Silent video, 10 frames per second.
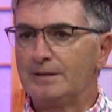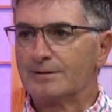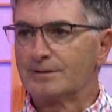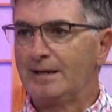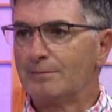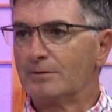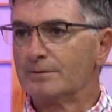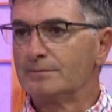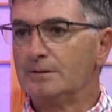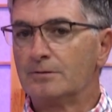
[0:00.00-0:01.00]
Because
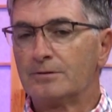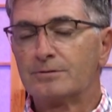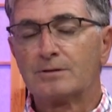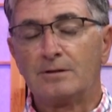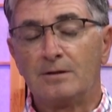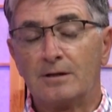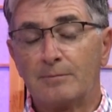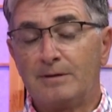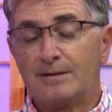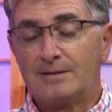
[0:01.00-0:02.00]
cable, there's going
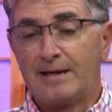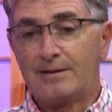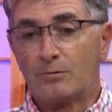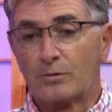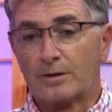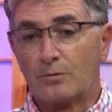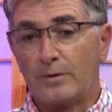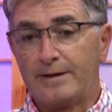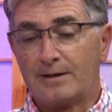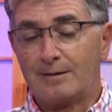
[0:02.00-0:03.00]
to be the day that we're going to
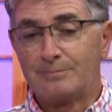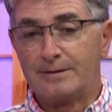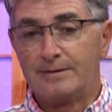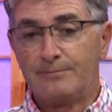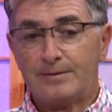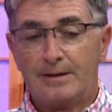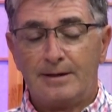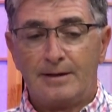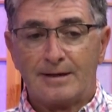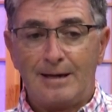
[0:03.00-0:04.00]
wake up and
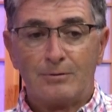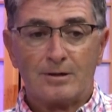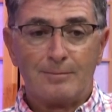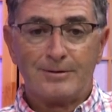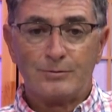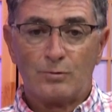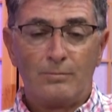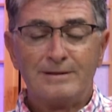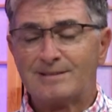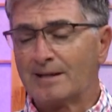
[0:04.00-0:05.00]
cable companies
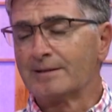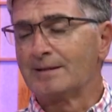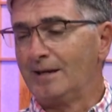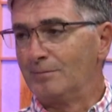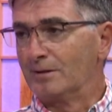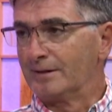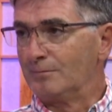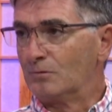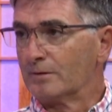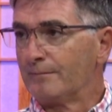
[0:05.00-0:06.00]
won't be selling cable
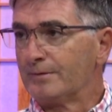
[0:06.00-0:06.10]
anymore.